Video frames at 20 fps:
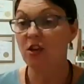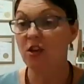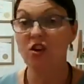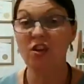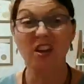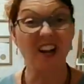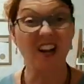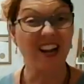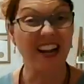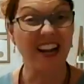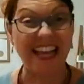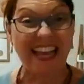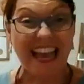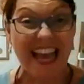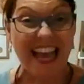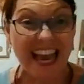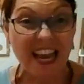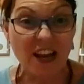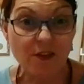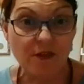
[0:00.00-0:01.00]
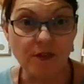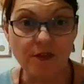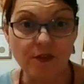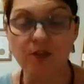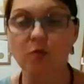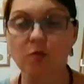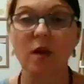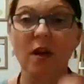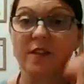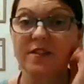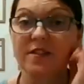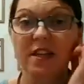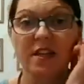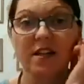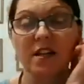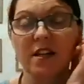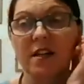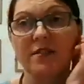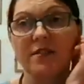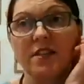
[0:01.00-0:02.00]
You can get a Canva as well. I've
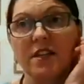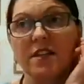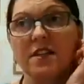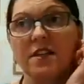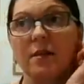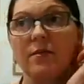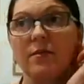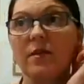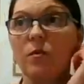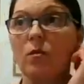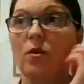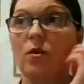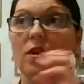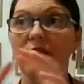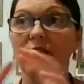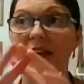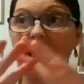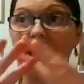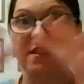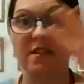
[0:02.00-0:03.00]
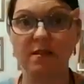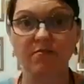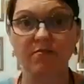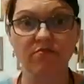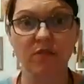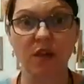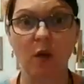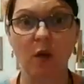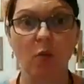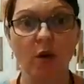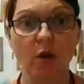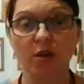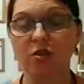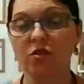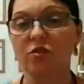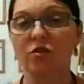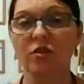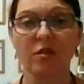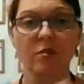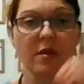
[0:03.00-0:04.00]
done something where I've had Word
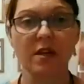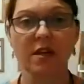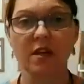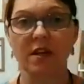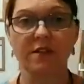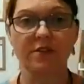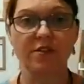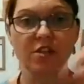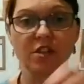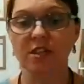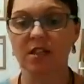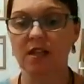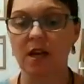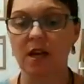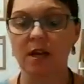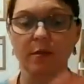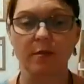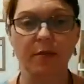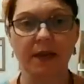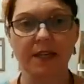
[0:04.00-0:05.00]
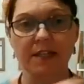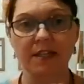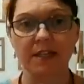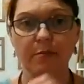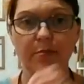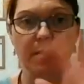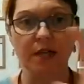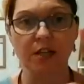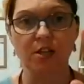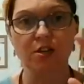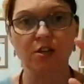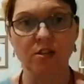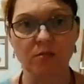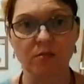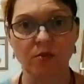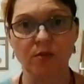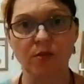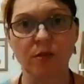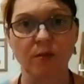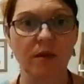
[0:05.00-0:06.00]
document, and I've just cut and pasted pictures and
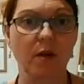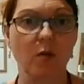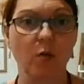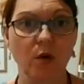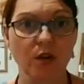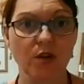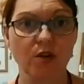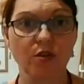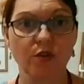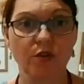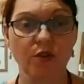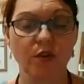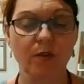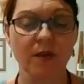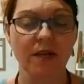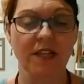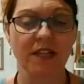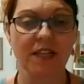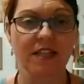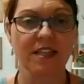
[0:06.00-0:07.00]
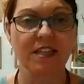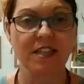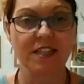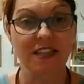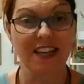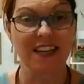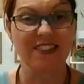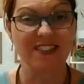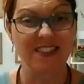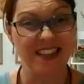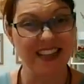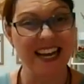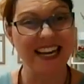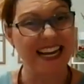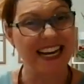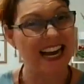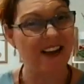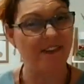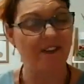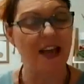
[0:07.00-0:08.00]
put them in a Word document, and then saved that
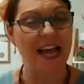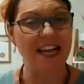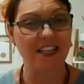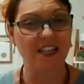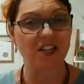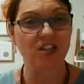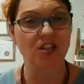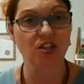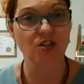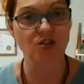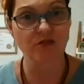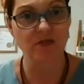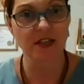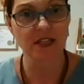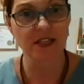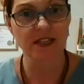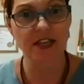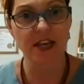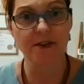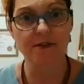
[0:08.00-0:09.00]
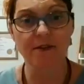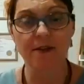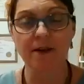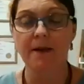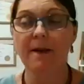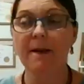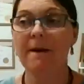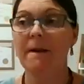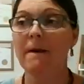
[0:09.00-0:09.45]
and have had it as a screensaver.